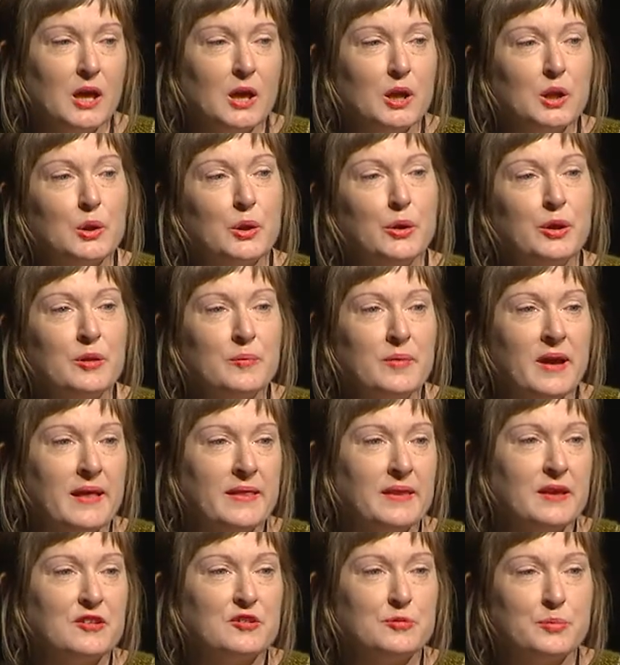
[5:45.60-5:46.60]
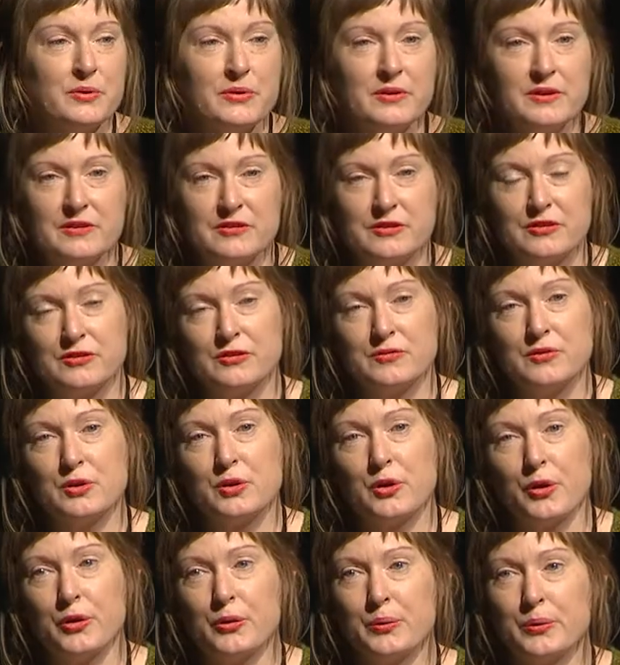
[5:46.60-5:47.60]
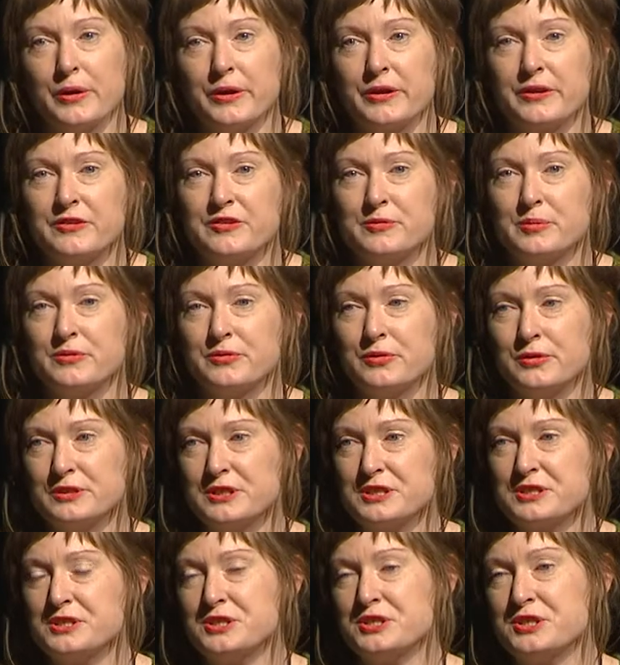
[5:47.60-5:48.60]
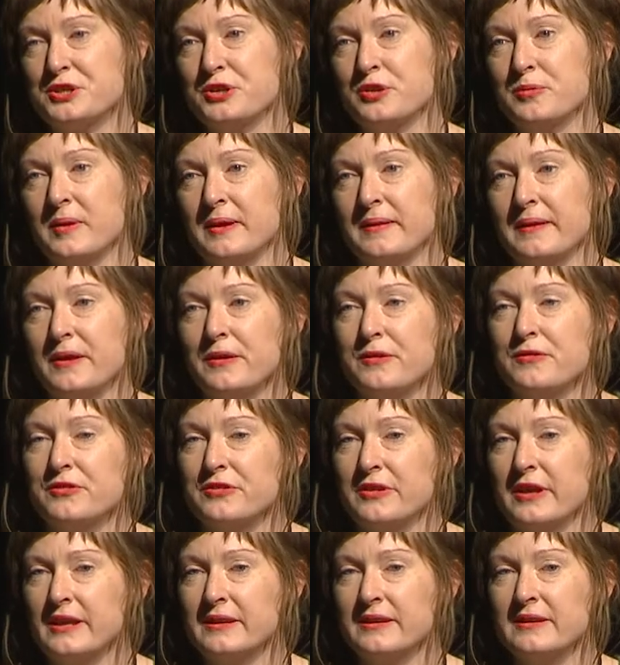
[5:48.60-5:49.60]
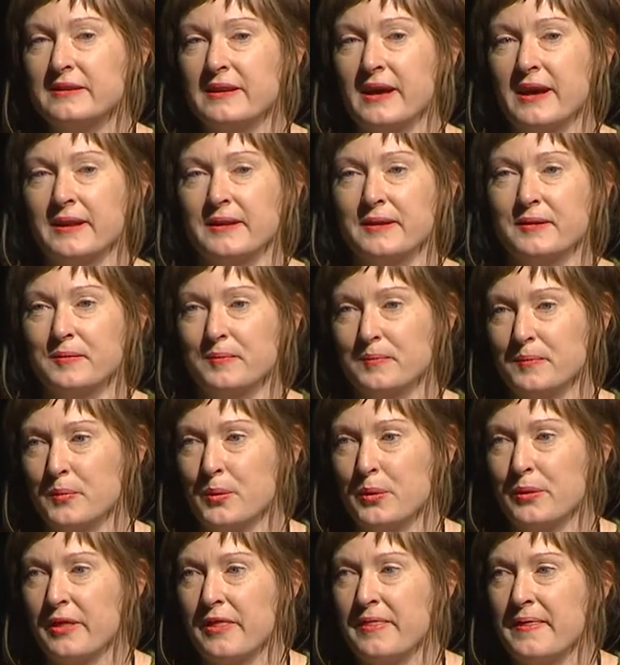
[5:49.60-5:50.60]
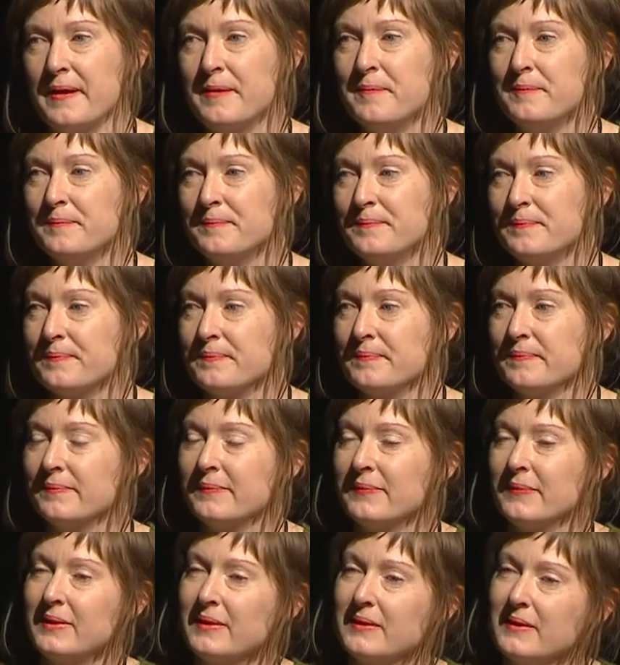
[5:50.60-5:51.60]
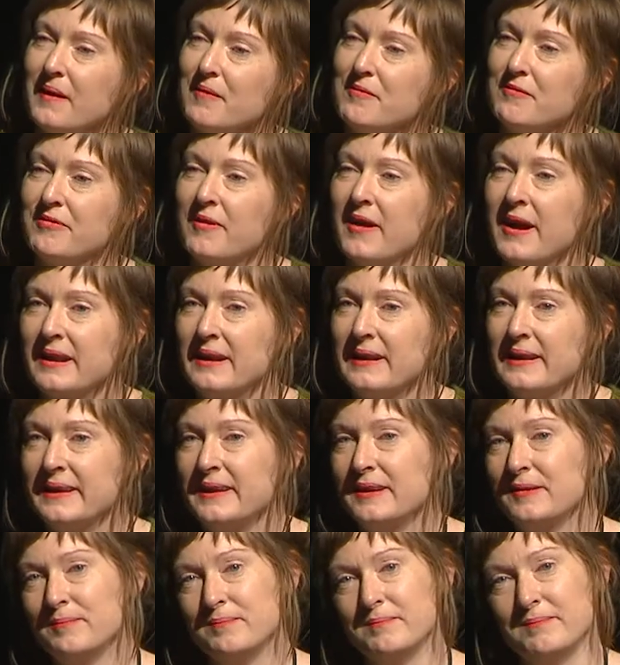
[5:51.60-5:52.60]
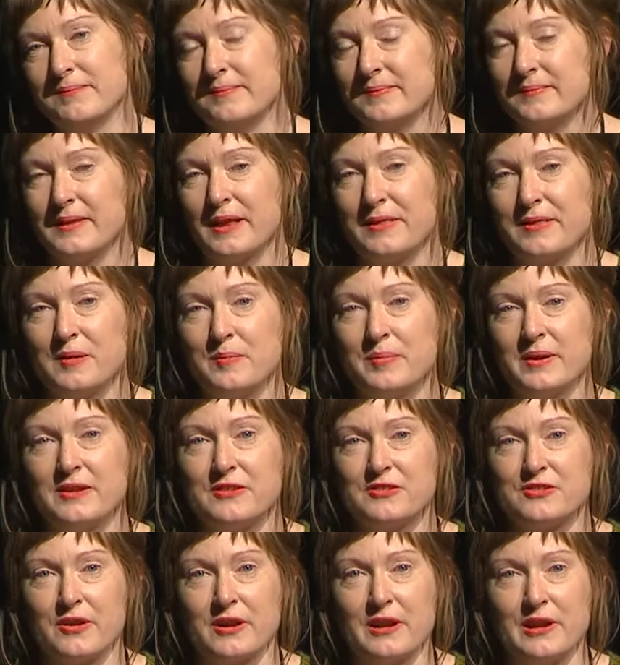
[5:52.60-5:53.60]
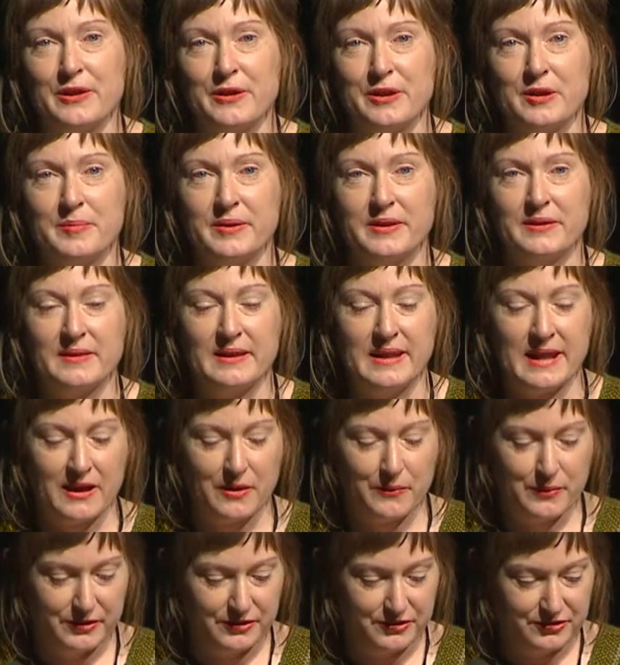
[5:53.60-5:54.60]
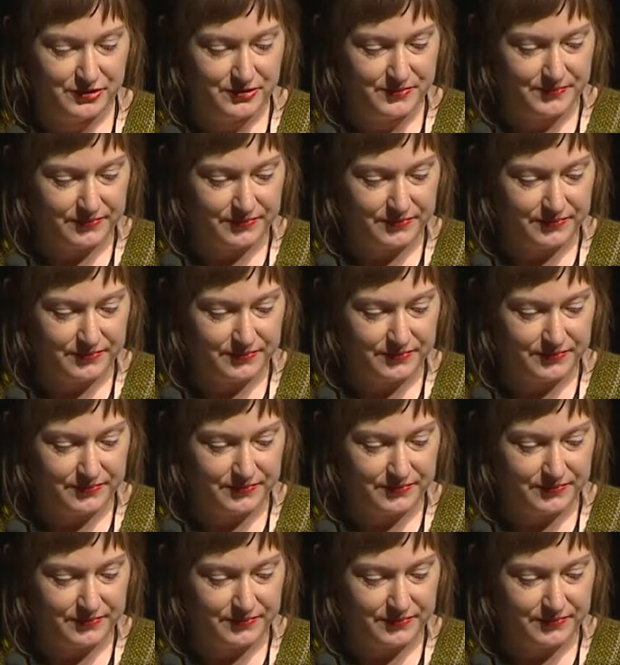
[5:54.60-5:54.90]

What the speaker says: Learn about the experiences of your co-workers before just assuming that you've seen and done more than them. And finally, nothing beats trying to learn a bit of the language.